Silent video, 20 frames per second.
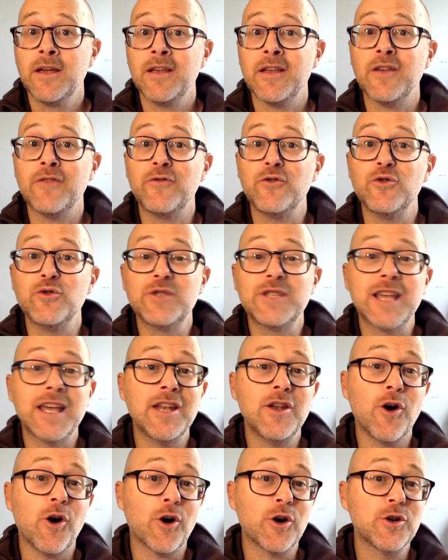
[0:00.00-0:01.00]
If you
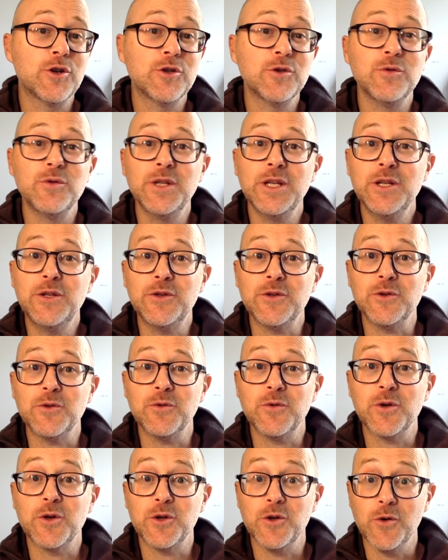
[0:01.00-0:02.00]
said
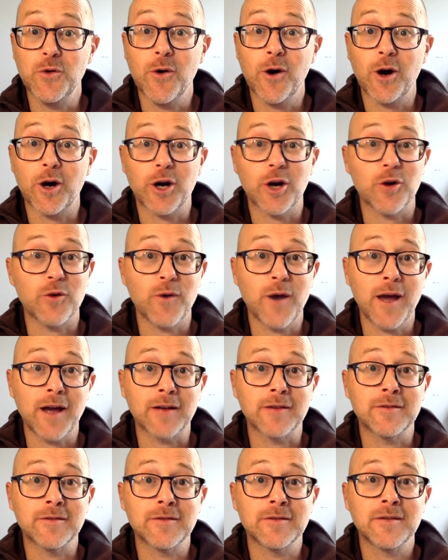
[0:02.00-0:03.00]
R2-D2, you are
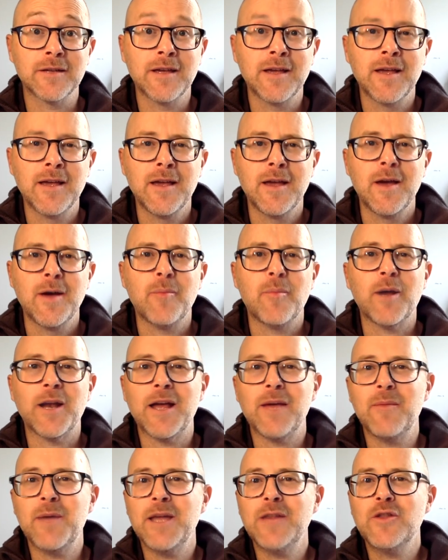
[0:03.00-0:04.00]
correct. But I
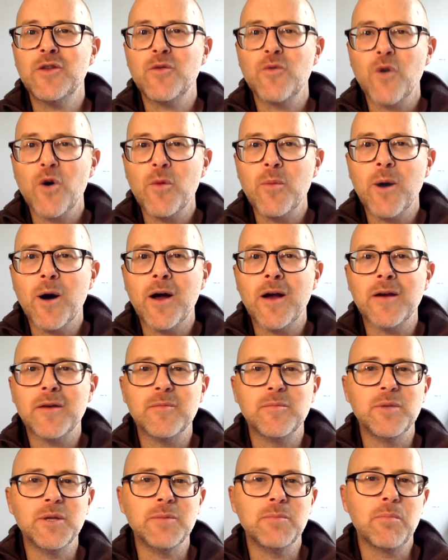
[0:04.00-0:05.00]
made the
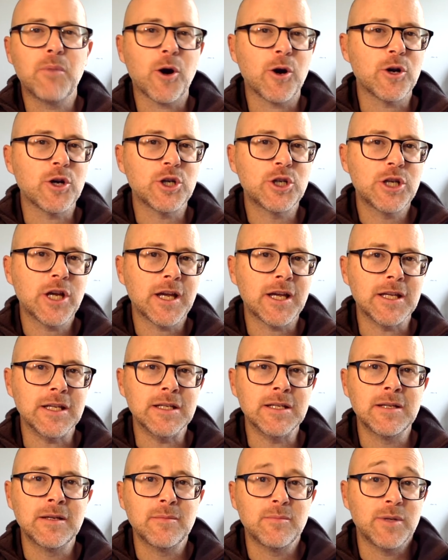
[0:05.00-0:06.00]
robot be part
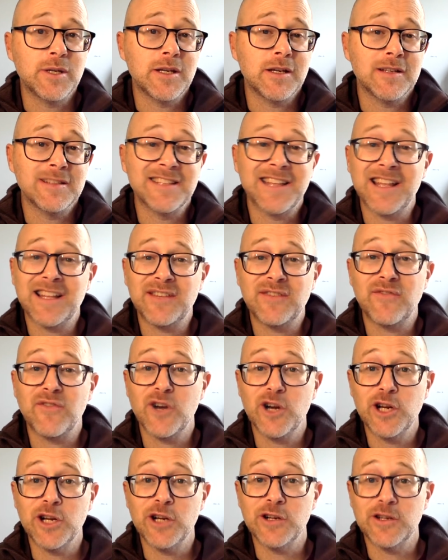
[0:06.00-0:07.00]
chicken because that's
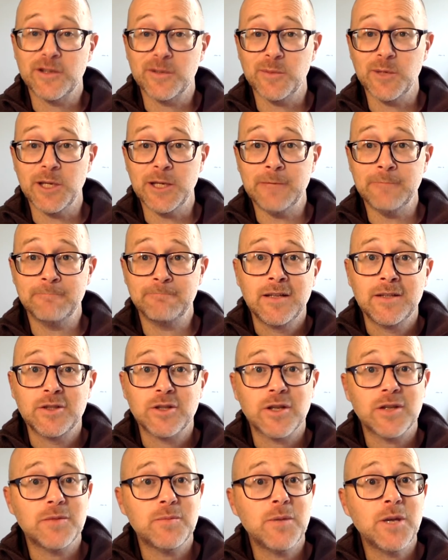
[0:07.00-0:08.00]
funnier to me.
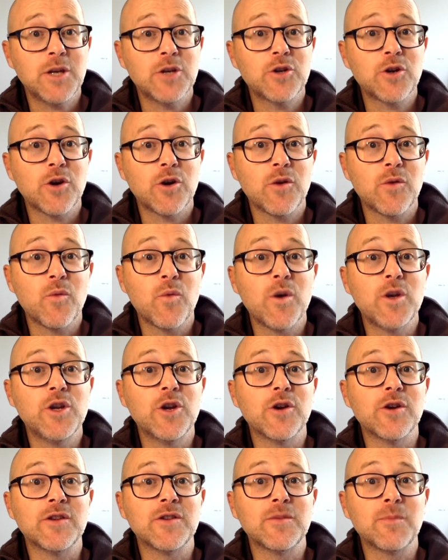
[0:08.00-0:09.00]
Just make sure when
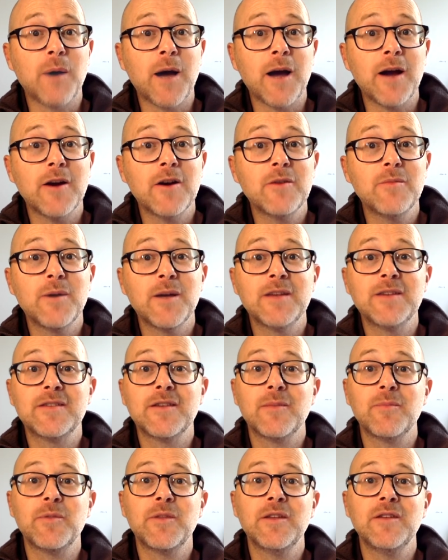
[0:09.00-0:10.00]
you're inspired by
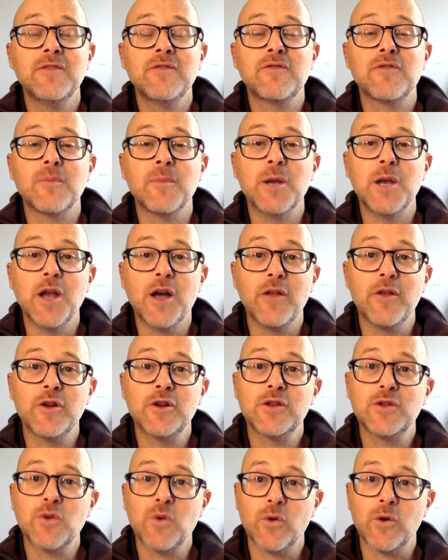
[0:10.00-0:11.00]
something from another
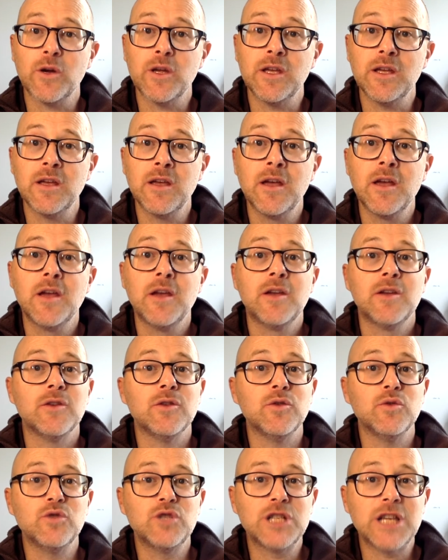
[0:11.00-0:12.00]
story,
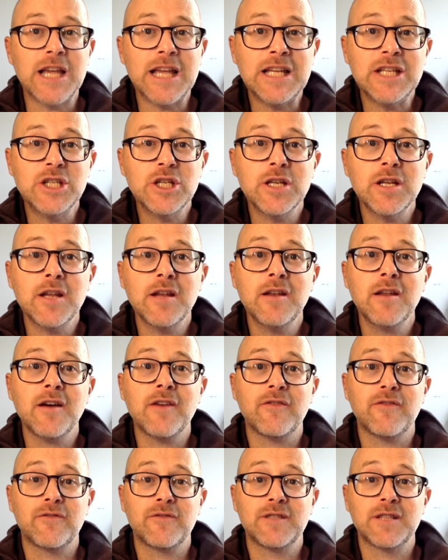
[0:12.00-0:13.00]
you change it
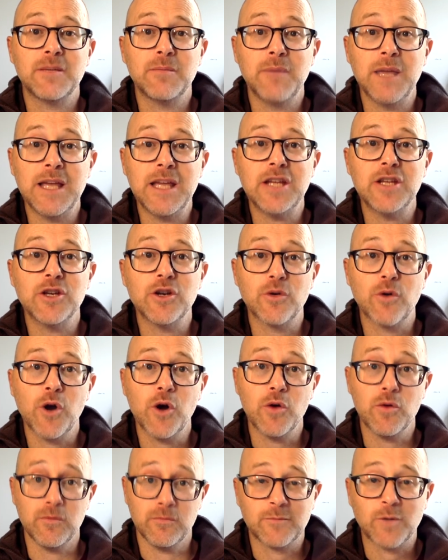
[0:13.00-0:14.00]
enough to make it your
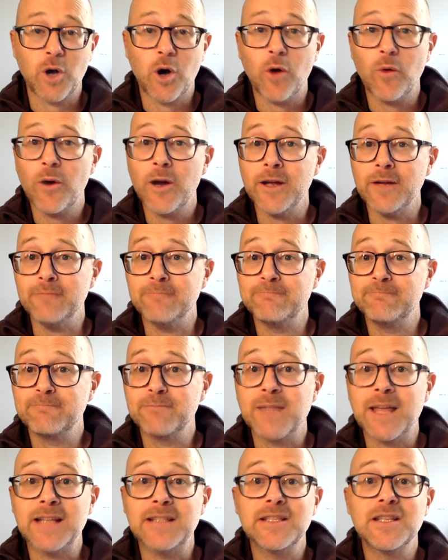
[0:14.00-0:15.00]
own. All right,
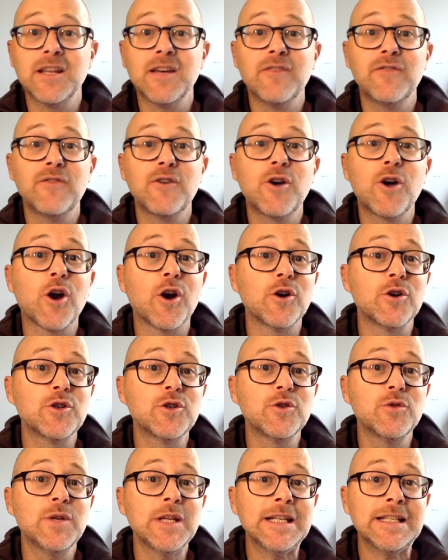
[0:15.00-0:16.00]
that's enough
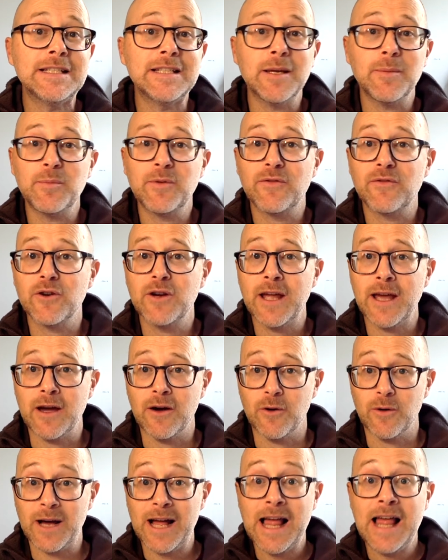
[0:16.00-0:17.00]
cartooning tips for
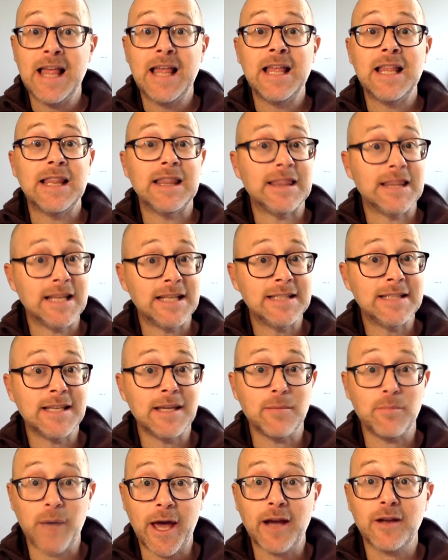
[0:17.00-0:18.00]
now. Let's
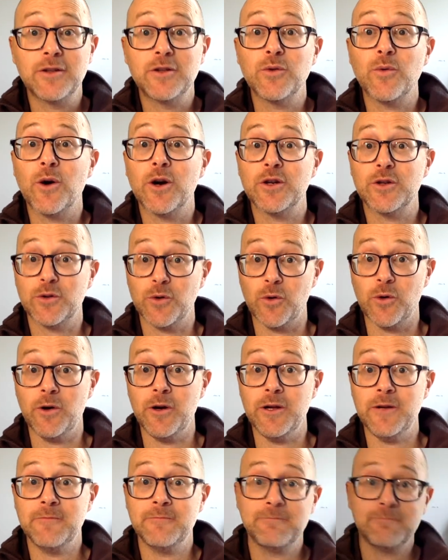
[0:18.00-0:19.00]
get back to our
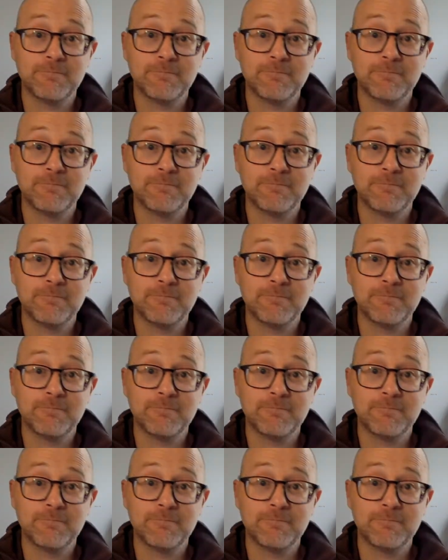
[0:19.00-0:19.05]
story.